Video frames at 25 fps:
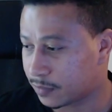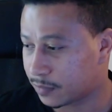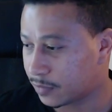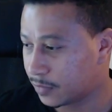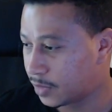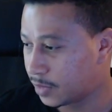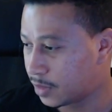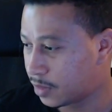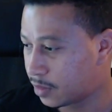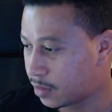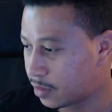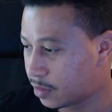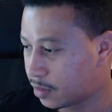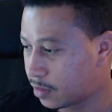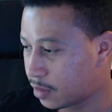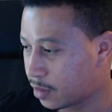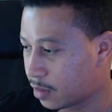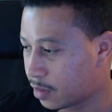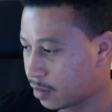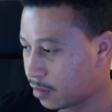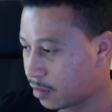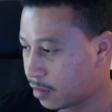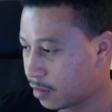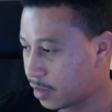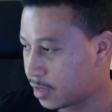
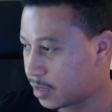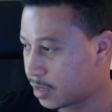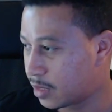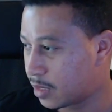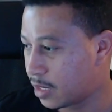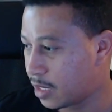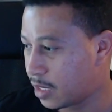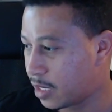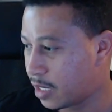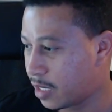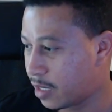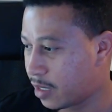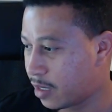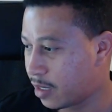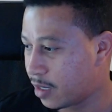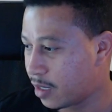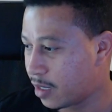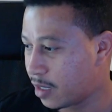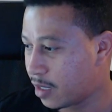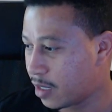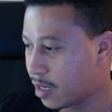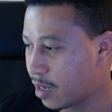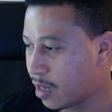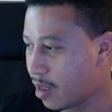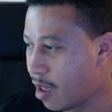So let's see here.
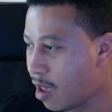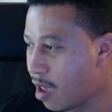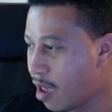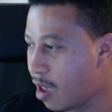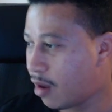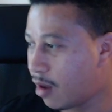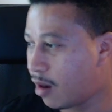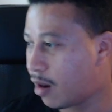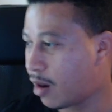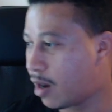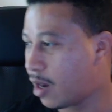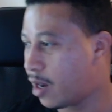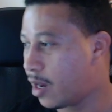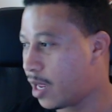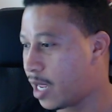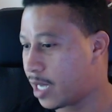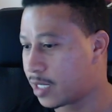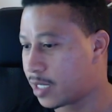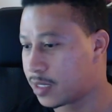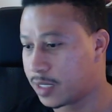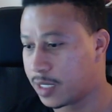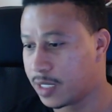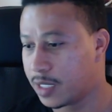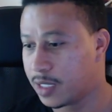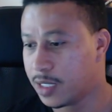All right,
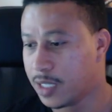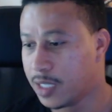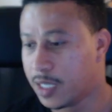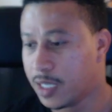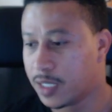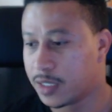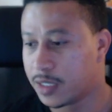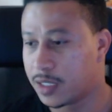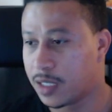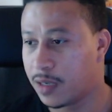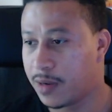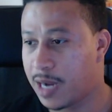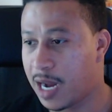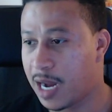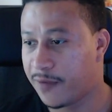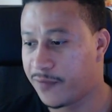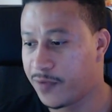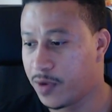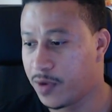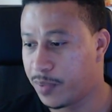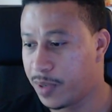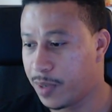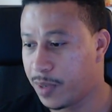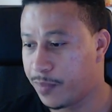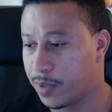excellent. So got a
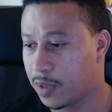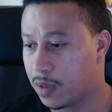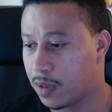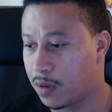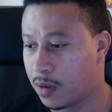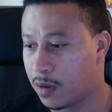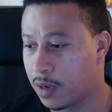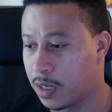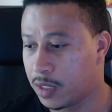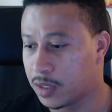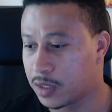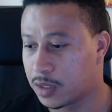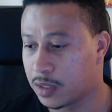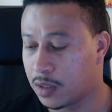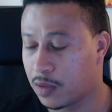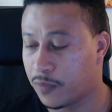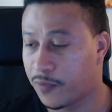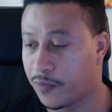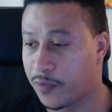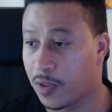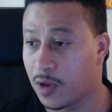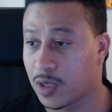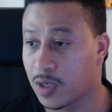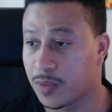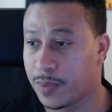few people on. So
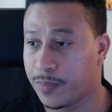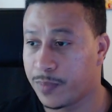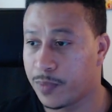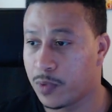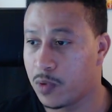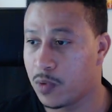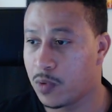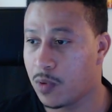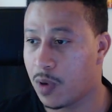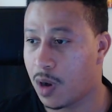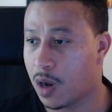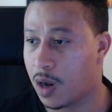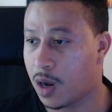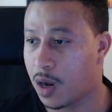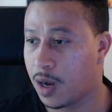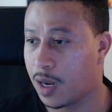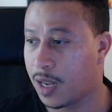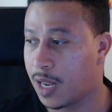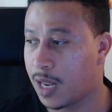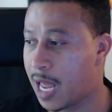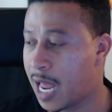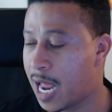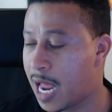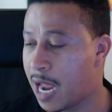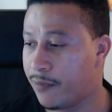for those people who are
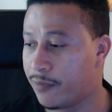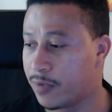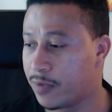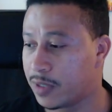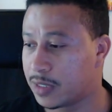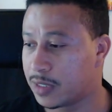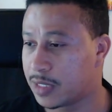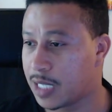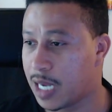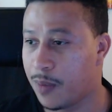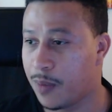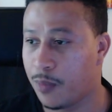live, what's up?